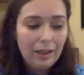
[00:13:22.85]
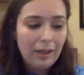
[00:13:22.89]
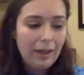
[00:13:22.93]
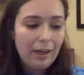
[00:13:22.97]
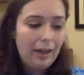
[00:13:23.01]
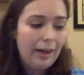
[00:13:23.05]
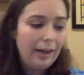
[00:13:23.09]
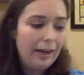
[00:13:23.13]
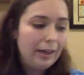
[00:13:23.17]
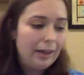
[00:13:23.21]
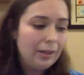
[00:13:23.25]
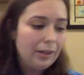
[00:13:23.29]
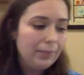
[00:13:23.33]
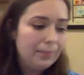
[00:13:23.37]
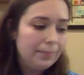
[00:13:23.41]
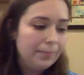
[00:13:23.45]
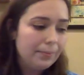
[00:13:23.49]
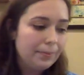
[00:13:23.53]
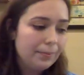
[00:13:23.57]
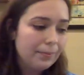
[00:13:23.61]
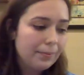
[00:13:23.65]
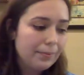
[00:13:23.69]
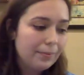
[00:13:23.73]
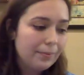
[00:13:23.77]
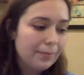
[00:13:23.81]
And
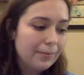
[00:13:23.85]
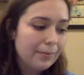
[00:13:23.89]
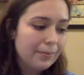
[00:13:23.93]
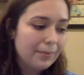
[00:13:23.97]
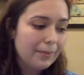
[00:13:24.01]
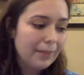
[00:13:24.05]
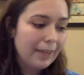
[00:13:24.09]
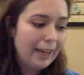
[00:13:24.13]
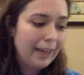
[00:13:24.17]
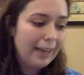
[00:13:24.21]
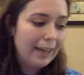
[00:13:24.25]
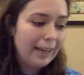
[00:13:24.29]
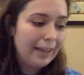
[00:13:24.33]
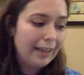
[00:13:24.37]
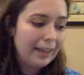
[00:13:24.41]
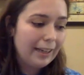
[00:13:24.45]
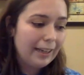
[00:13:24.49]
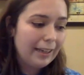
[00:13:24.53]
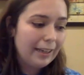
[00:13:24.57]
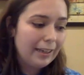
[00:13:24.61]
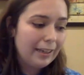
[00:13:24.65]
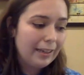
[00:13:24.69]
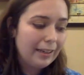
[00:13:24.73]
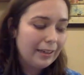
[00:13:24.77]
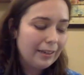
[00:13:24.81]

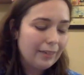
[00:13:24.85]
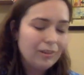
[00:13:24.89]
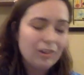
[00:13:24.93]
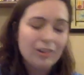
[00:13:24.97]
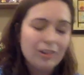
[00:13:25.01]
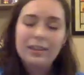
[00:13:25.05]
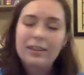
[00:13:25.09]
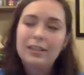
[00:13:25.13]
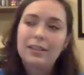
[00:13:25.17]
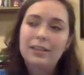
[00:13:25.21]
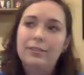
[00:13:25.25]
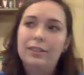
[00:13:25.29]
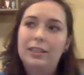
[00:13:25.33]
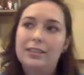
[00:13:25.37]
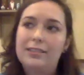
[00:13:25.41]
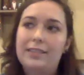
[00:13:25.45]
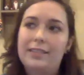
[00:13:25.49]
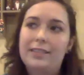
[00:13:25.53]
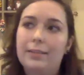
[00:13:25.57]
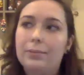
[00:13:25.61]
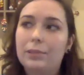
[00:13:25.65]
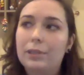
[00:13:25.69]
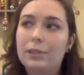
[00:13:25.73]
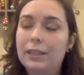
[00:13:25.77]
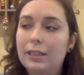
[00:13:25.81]
I'm trying to think of an
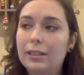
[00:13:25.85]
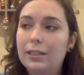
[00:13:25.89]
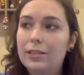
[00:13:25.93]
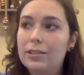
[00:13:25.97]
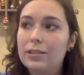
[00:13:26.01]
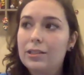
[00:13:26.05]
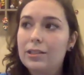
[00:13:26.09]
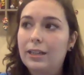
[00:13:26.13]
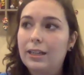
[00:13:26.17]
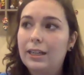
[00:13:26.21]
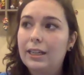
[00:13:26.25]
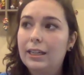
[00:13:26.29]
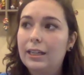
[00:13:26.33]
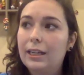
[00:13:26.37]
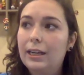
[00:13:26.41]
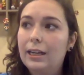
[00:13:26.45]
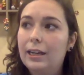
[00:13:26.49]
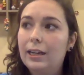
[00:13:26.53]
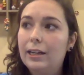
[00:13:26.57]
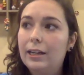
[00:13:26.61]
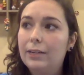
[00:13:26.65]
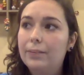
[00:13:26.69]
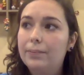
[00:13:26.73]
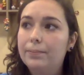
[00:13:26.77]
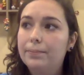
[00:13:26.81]
example here. Sorry.
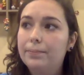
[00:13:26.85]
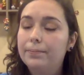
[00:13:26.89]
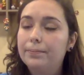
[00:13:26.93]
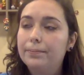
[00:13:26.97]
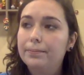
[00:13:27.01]
I